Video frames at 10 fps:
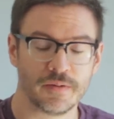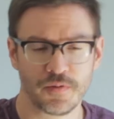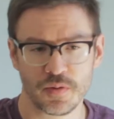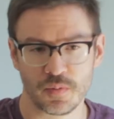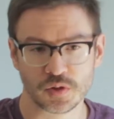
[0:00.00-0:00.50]

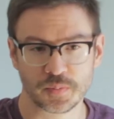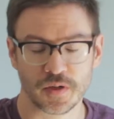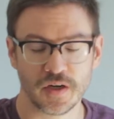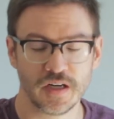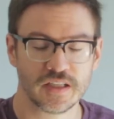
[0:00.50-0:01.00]
for the most
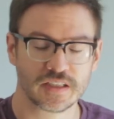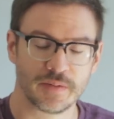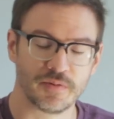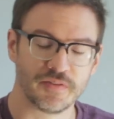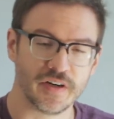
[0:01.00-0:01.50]
part. A
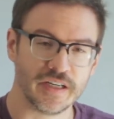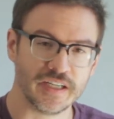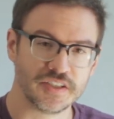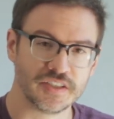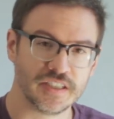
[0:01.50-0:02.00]
couple
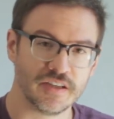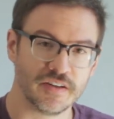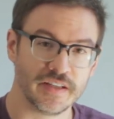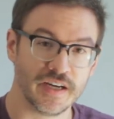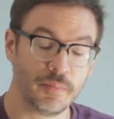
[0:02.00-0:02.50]
variations here
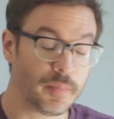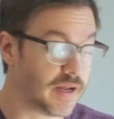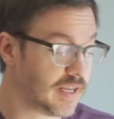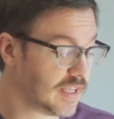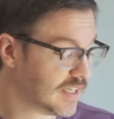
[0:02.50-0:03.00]
and there,
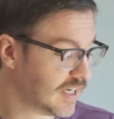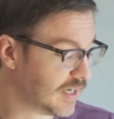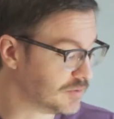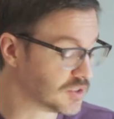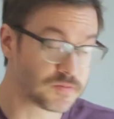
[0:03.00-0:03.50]
but
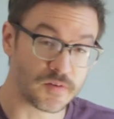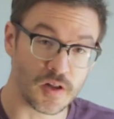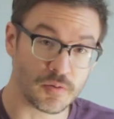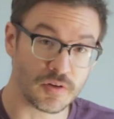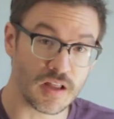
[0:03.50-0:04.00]
just
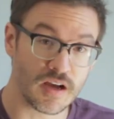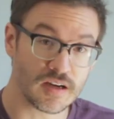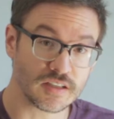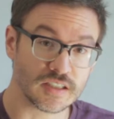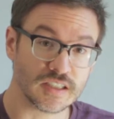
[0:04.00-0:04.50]
follow
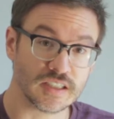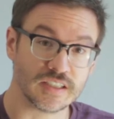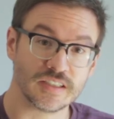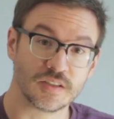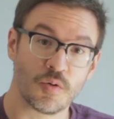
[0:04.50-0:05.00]
along.
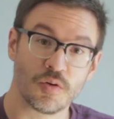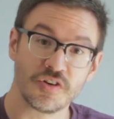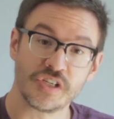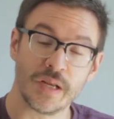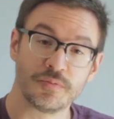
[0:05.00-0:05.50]
The chord
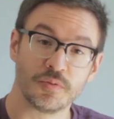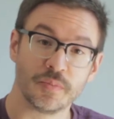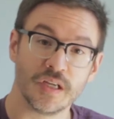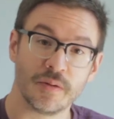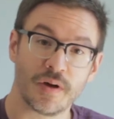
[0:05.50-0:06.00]
shapes will
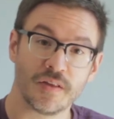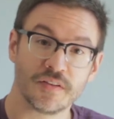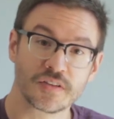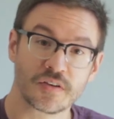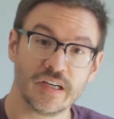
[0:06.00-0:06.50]
be up on the
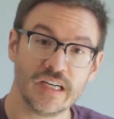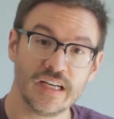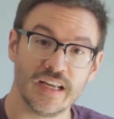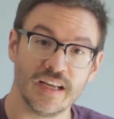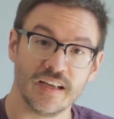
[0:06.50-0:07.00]
screen,
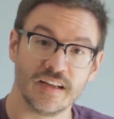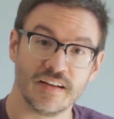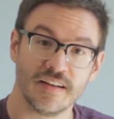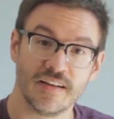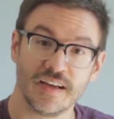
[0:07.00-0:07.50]

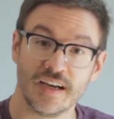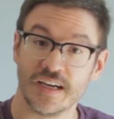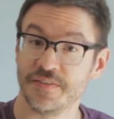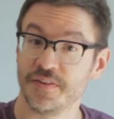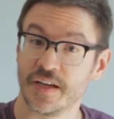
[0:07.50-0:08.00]
and
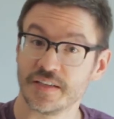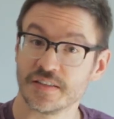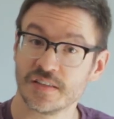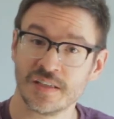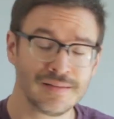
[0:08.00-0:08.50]
if you'd like to
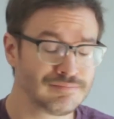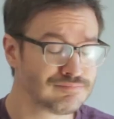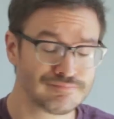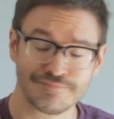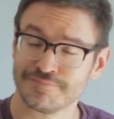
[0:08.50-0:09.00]
sing,
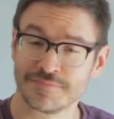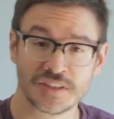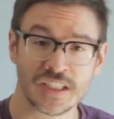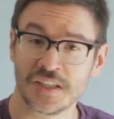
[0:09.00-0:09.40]
sing